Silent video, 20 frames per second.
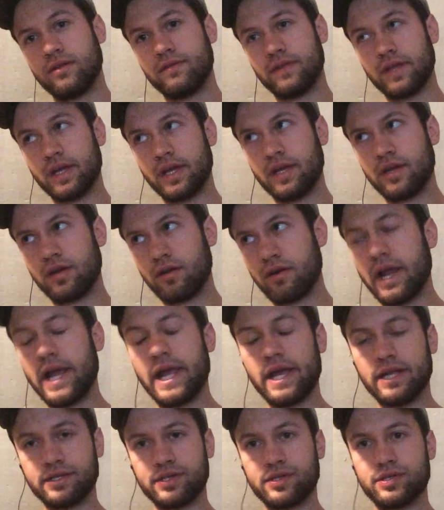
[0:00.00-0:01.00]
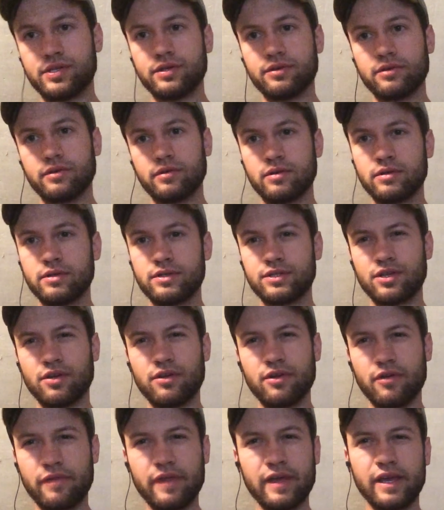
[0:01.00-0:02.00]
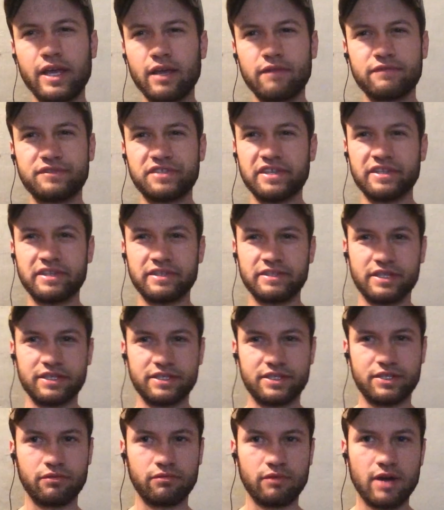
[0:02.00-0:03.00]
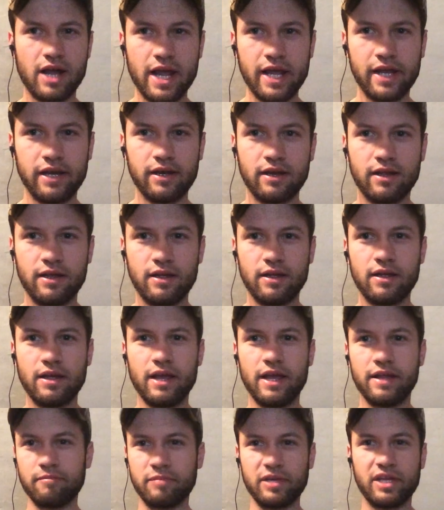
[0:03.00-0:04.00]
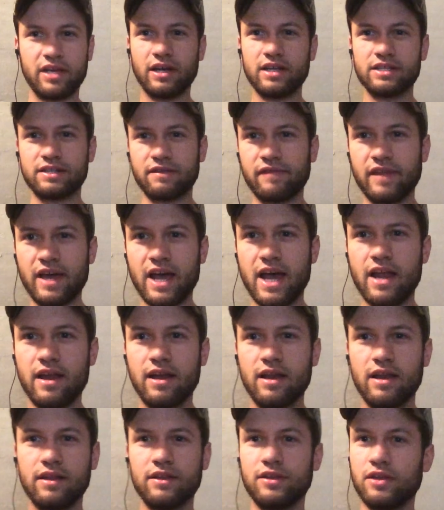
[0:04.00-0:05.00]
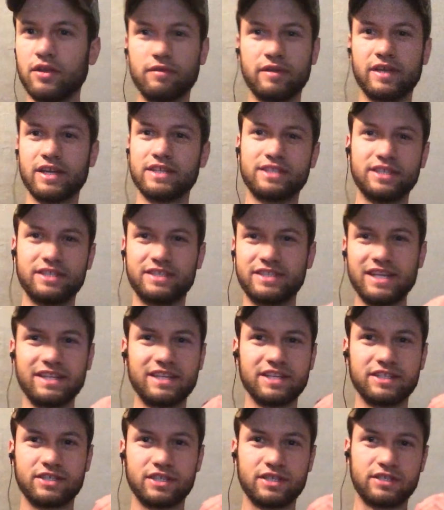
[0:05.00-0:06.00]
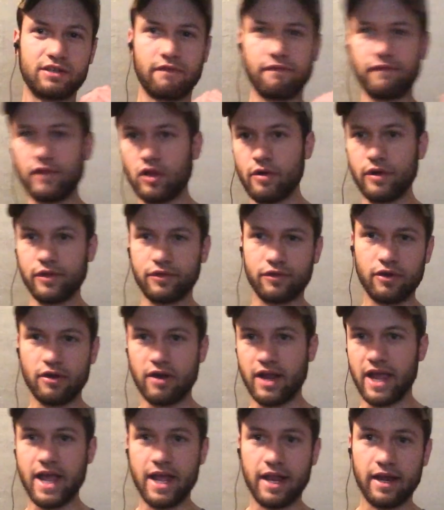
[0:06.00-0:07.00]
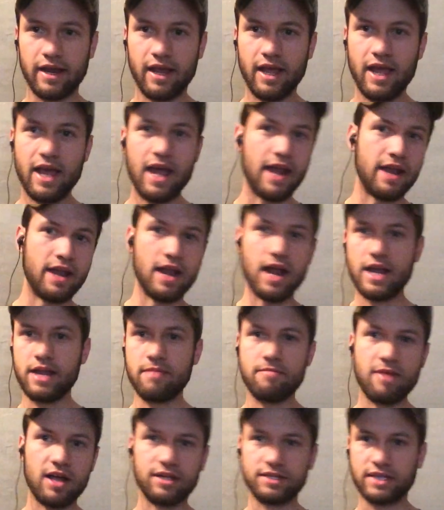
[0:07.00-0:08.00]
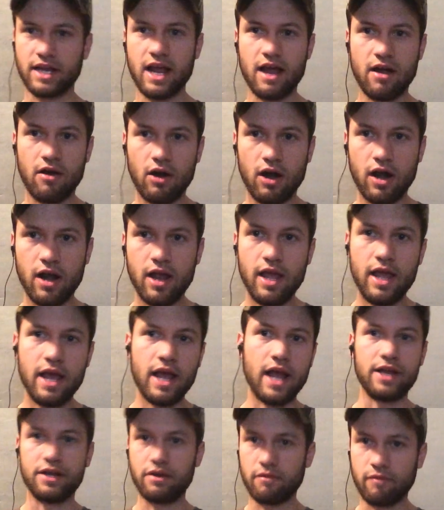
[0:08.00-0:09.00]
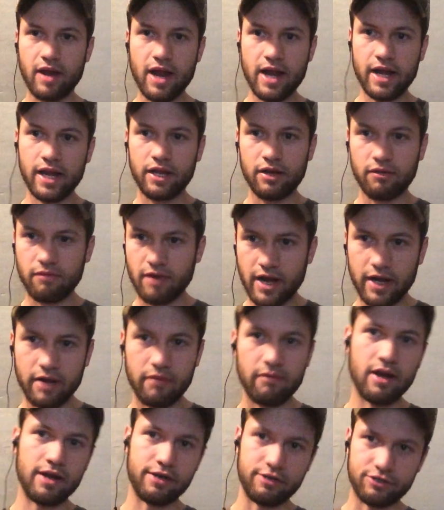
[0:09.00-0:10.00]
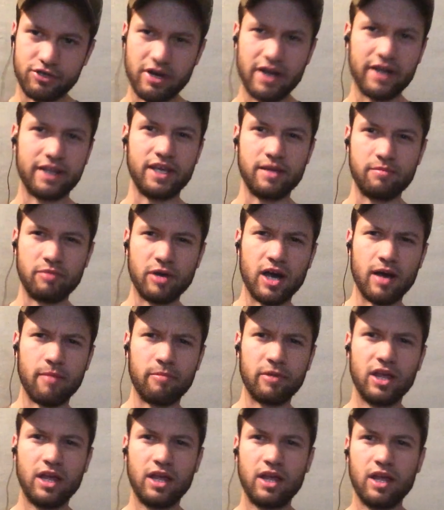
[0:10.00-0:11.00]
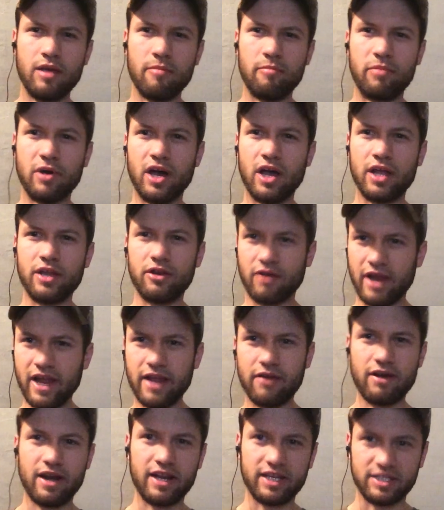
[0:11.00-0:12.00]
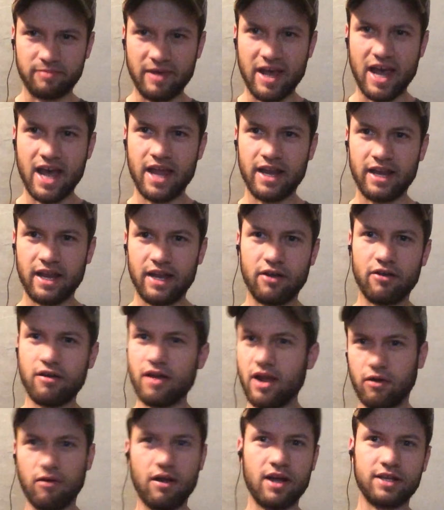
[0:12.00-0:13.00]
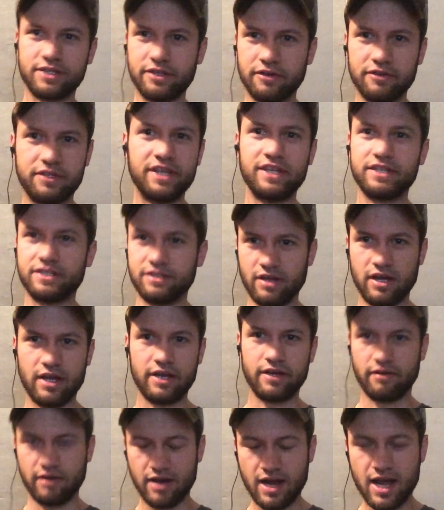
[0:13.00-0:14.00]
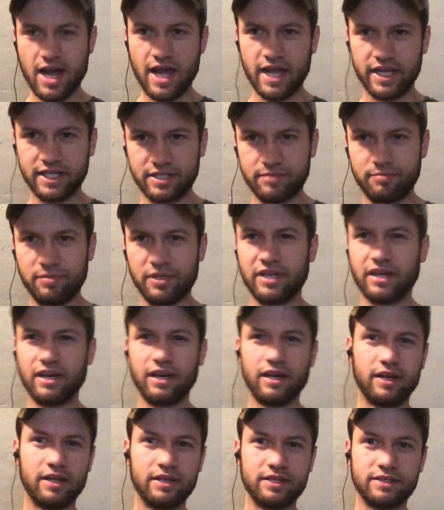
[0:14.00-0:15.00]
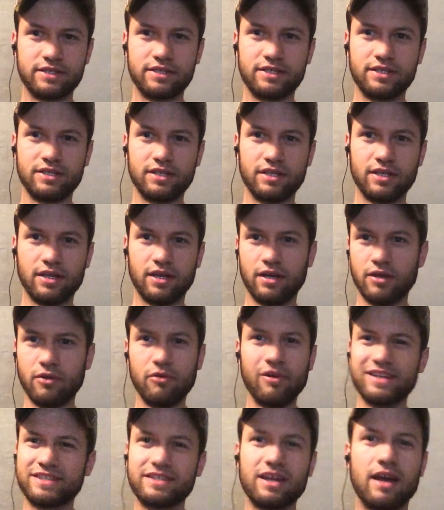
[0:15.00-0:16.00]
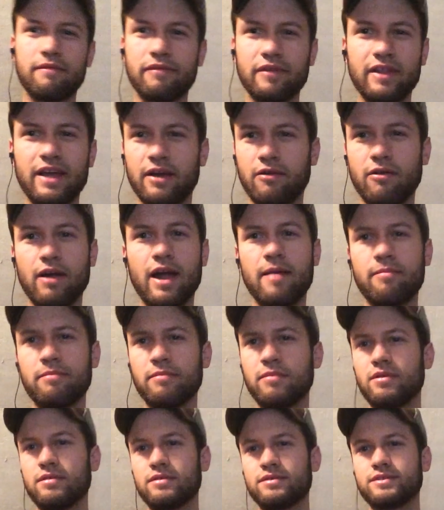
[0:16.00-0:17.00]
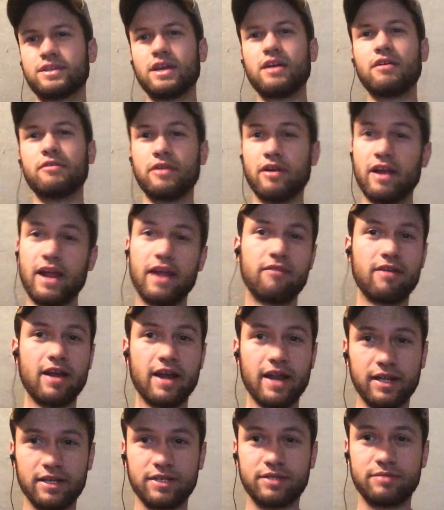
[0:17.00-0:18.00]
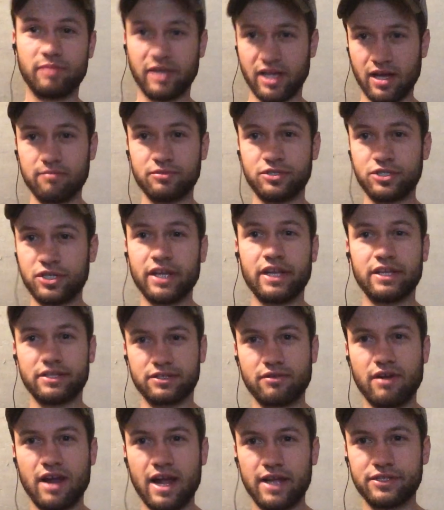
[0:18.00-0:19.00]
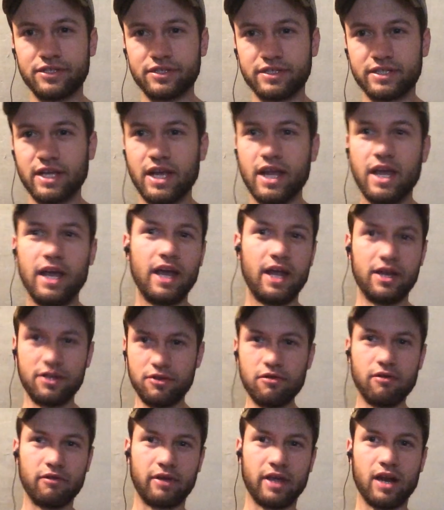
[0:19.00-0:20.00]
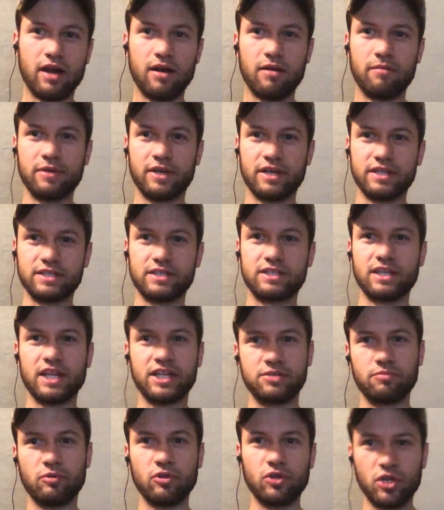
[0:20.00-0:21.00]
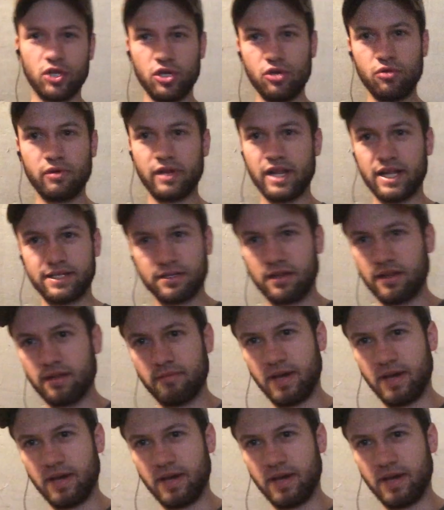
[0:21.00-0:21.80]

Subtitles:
than your hands do. So you're thinking of sentences to write, and because of that, because these sentences are flowing through your head at 90 miles an hour, and you're writing, you're trying to keep up, but your handwriting's bad, and you're not crossing your T's and dotting your I's, because who has time for that crap? So your handwriting becomes chicken scratches, and you don't care because it's legible to you, and that's all that